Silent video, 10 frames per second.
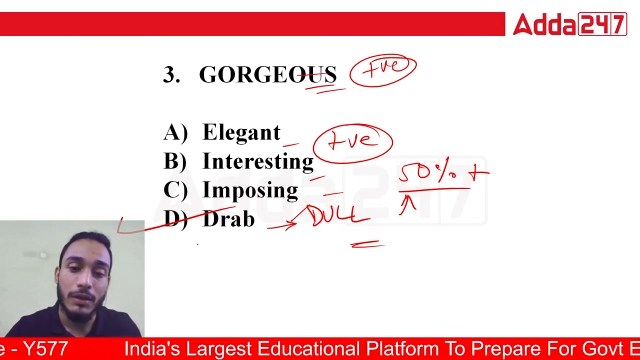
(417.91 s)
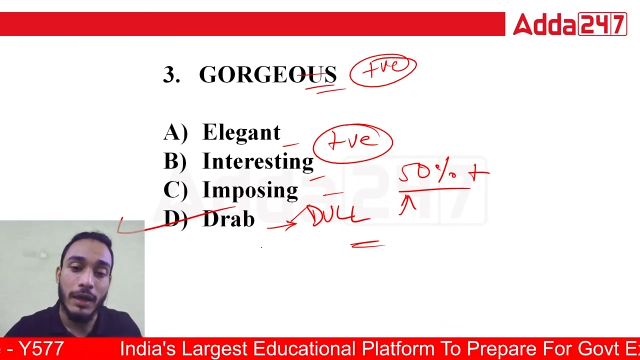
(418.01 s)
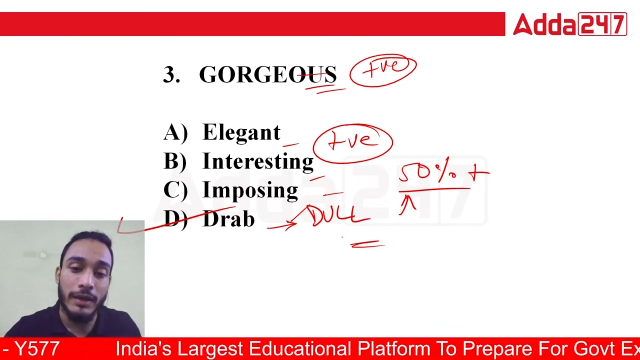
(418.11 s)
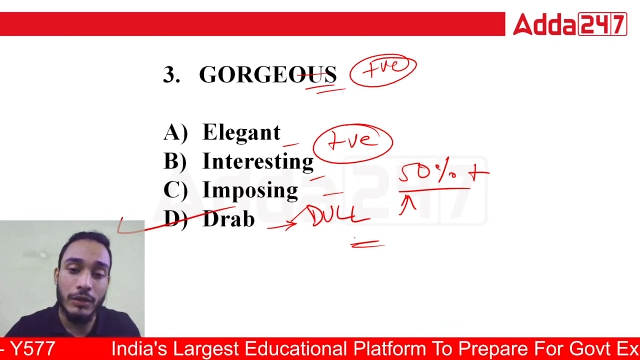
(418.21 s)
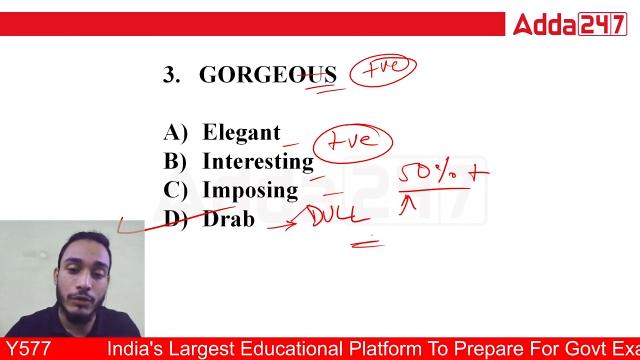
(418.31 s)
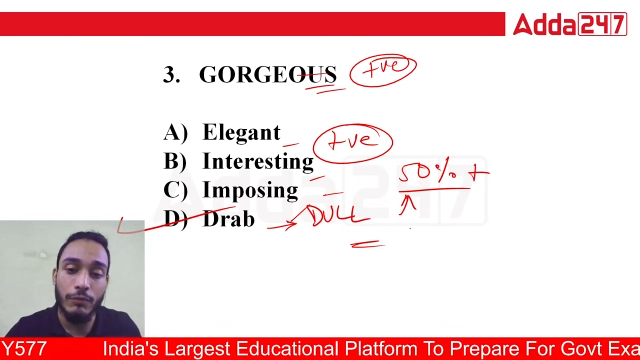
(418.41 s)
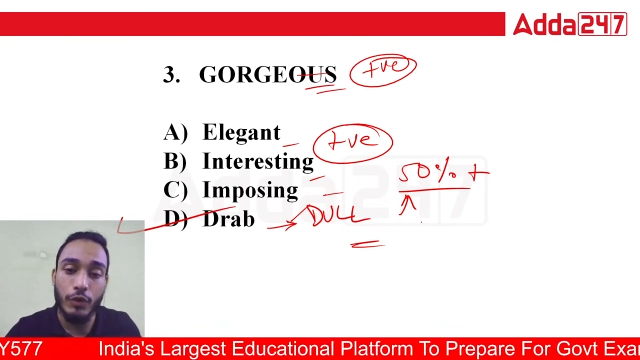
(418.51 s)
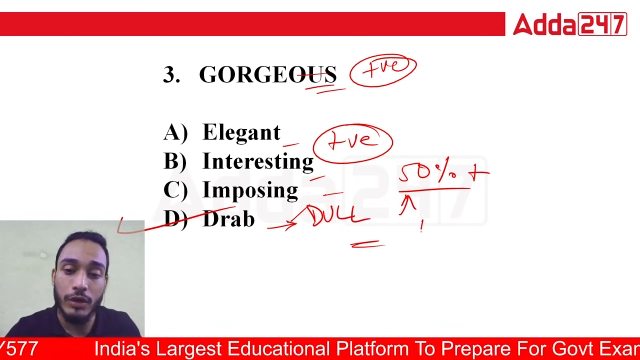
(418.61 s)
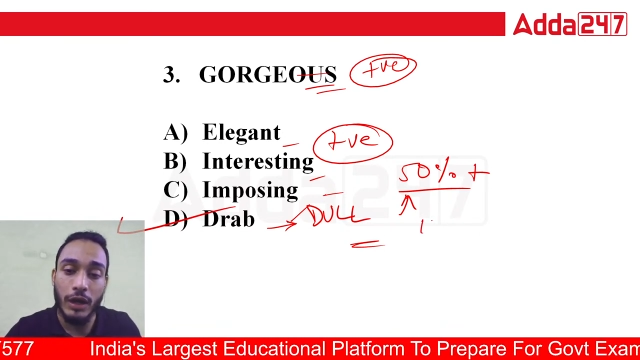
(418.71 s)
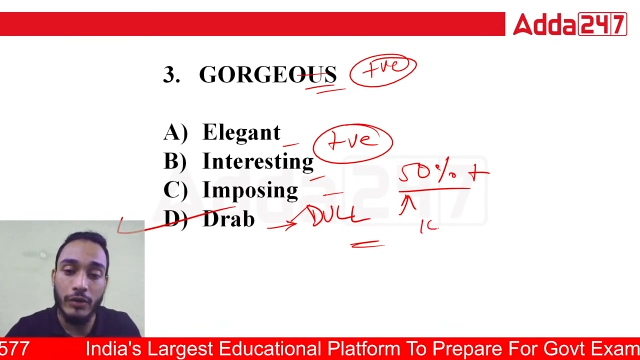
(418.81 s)
And then you have
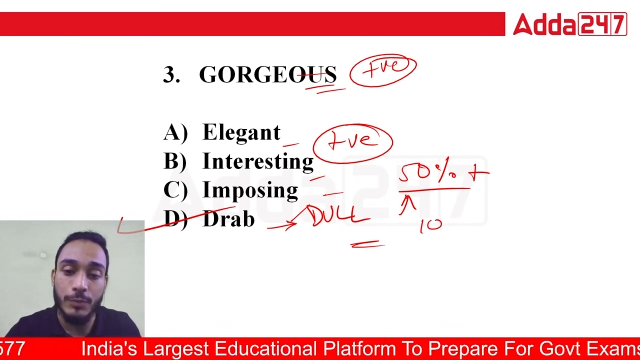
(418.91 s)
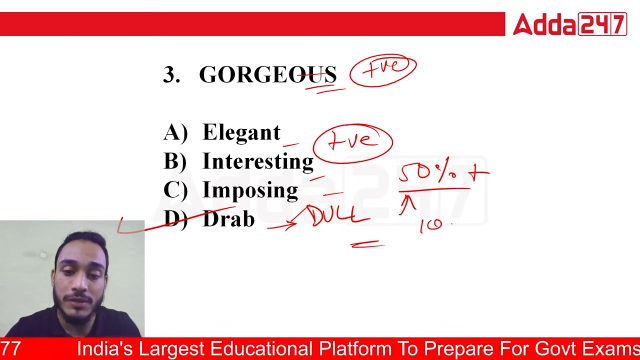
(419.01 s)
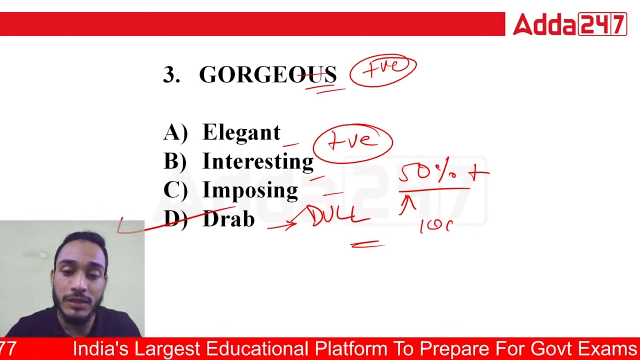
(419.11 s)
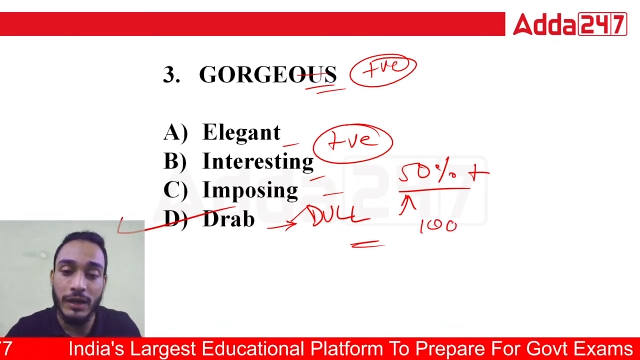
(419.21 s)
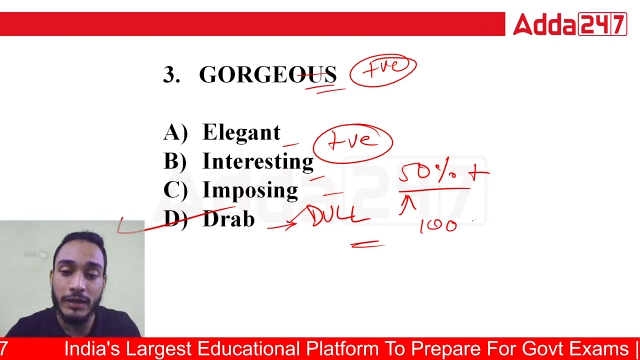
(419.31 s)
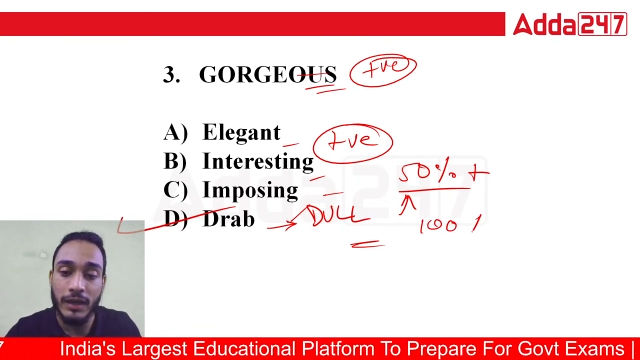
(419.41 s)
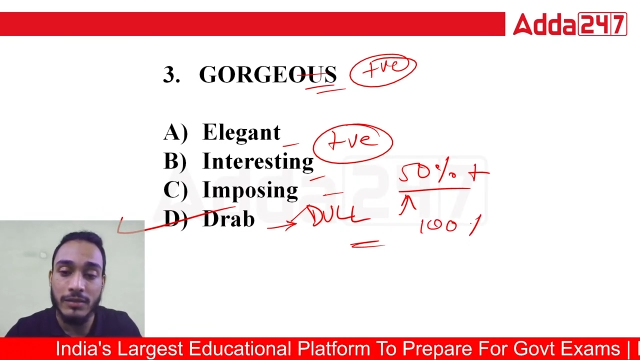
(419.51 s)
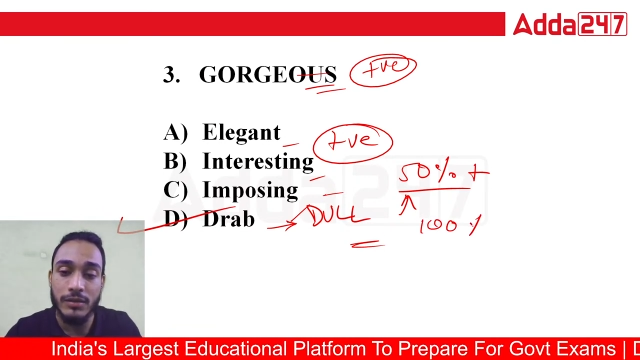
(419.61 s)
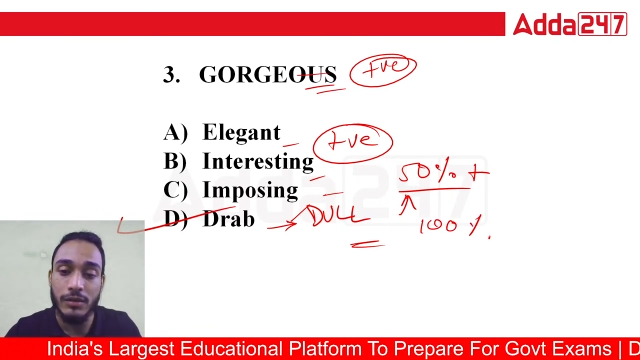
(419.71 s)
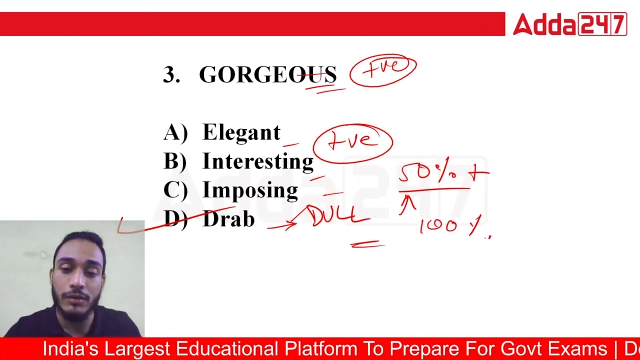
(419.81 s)
got the 100% correct answer.